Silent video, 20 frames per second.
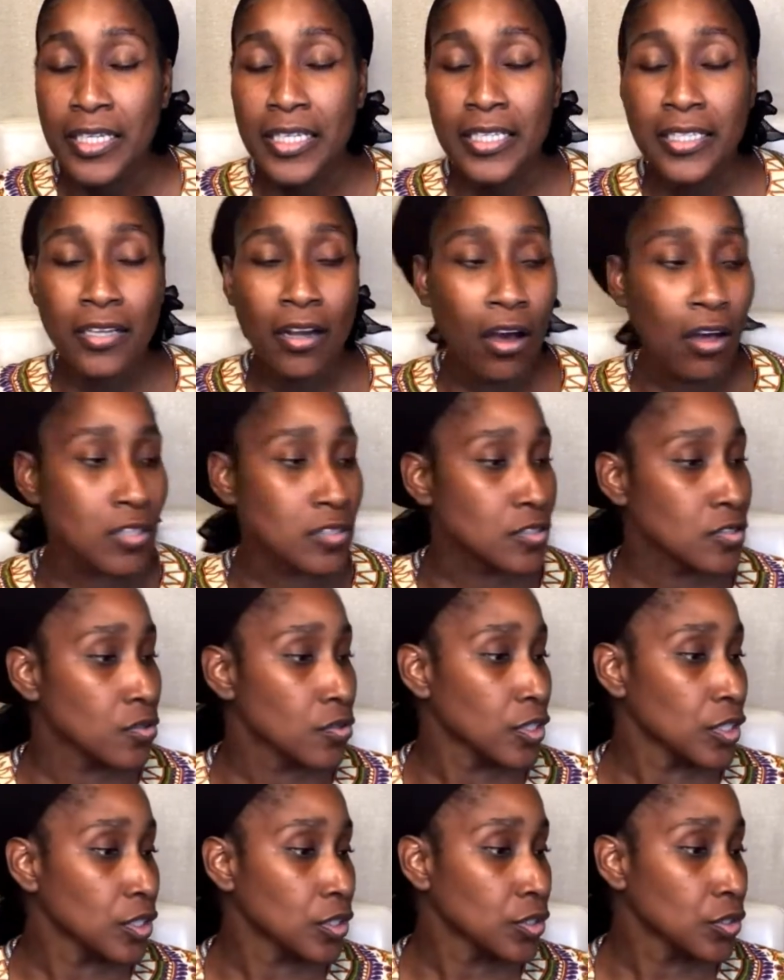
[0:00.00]
It
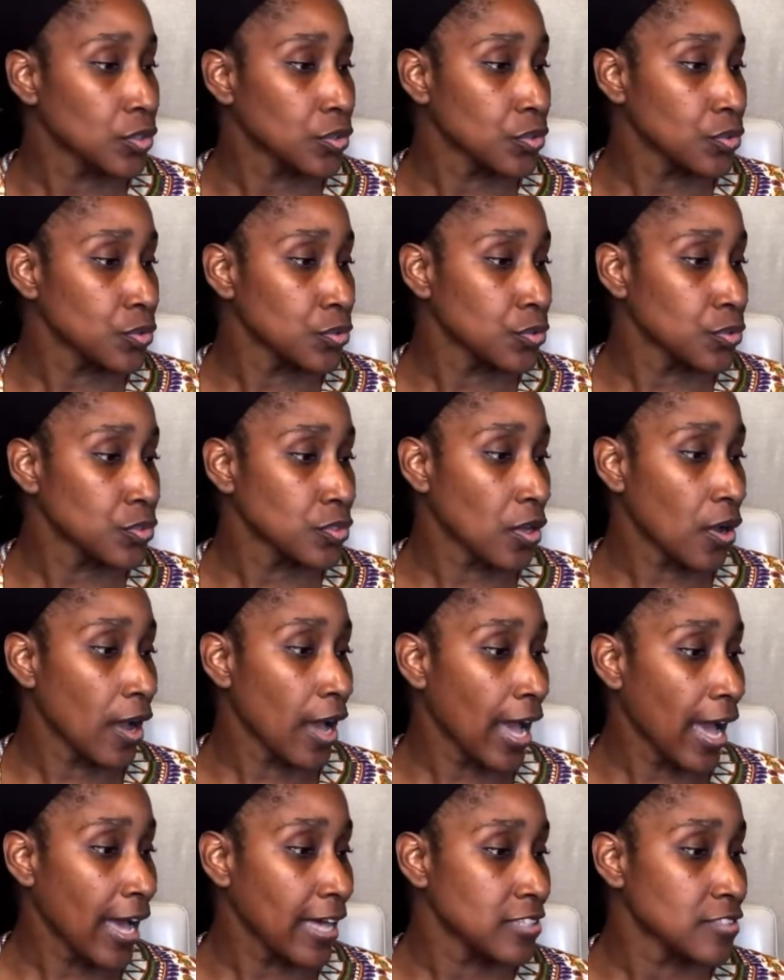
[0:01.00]
also includes or
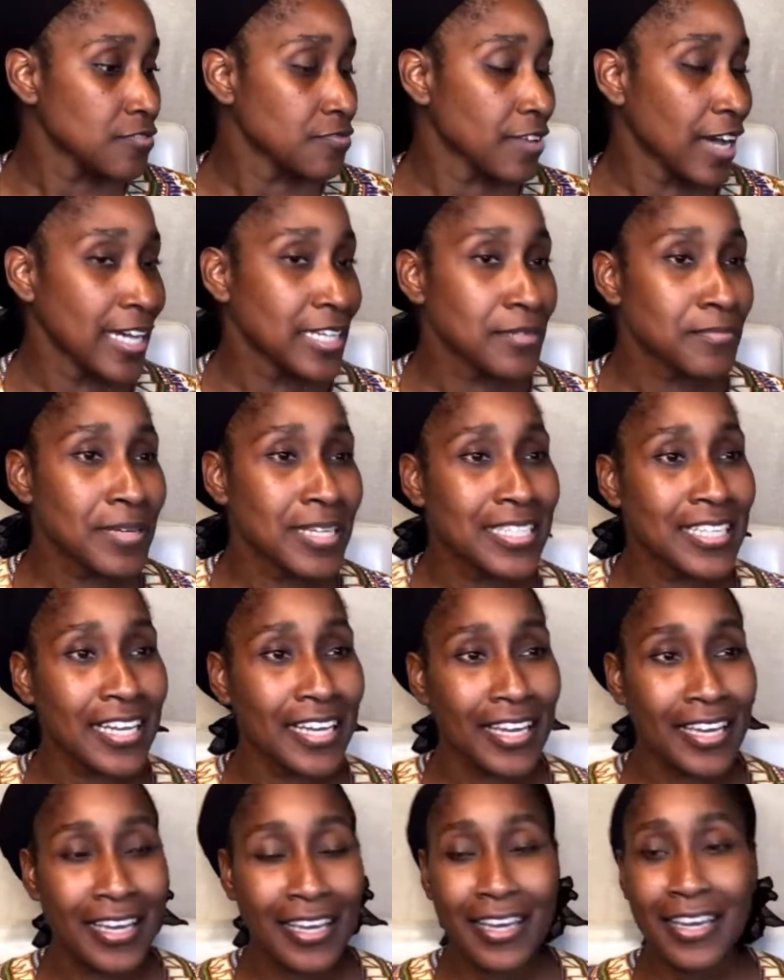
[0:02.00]
has vitamin
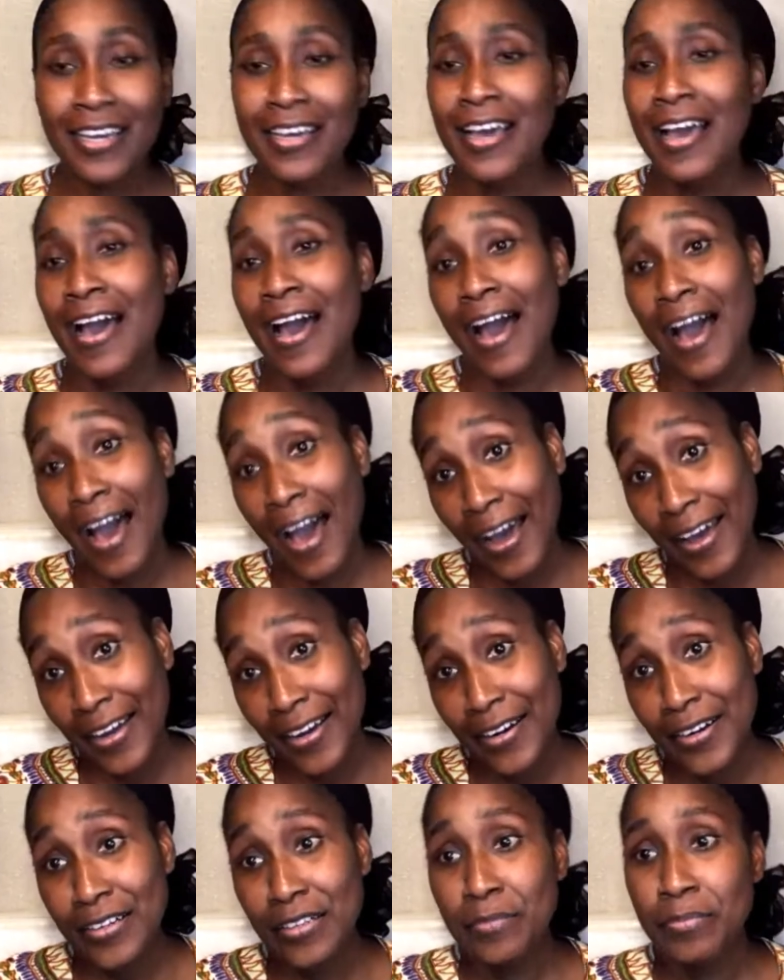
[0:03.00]
A,
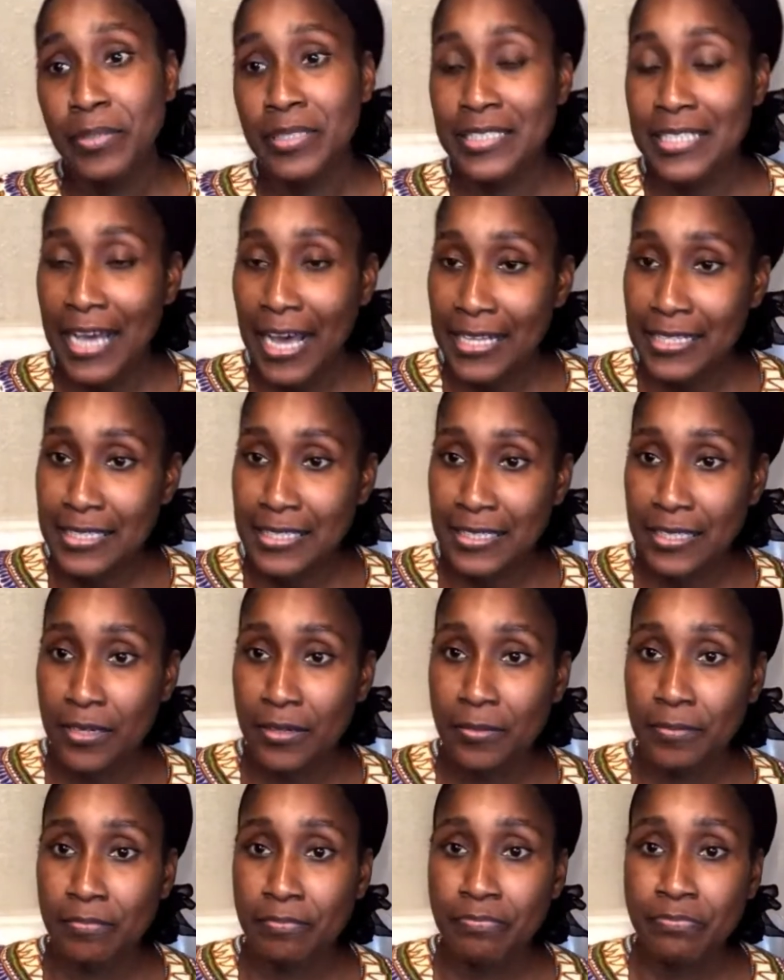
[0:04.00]
iron, potassium.